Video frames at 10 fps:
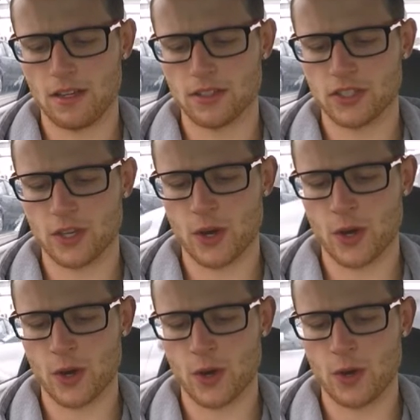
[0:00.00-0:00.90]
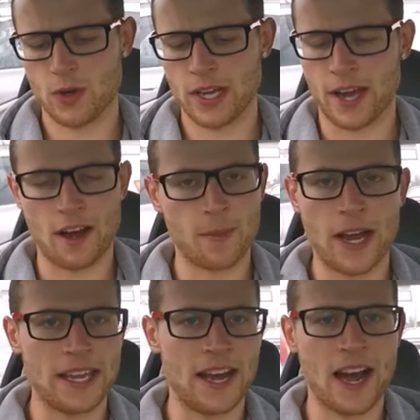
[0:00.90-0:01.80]
so yeah, I
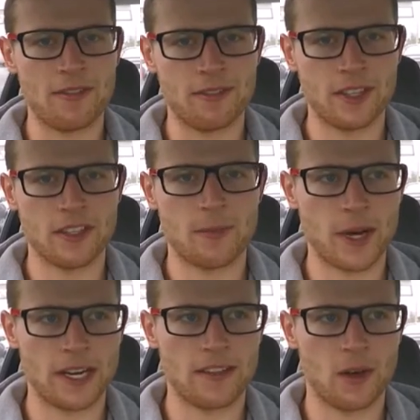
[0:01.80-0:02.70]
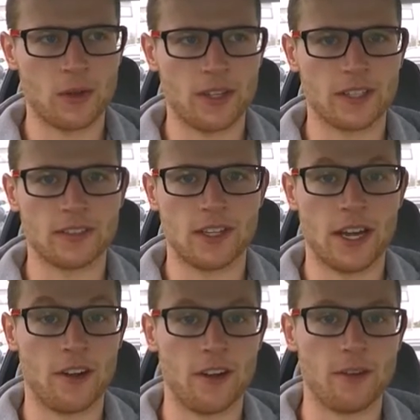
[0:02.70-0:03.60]
might eat half of it, I might eat the whole thing,
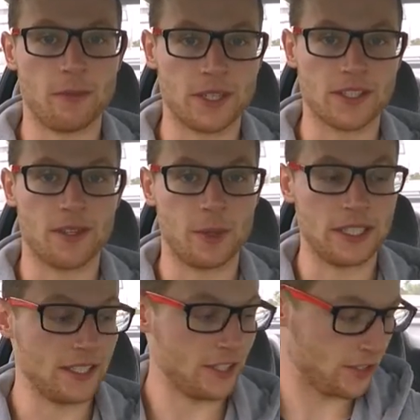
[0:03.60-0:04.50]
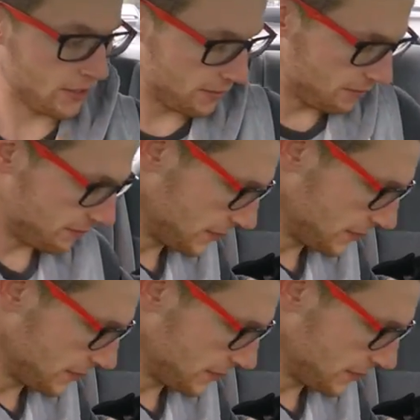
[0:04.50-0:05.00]
I don't know, but it's gonna be delicious.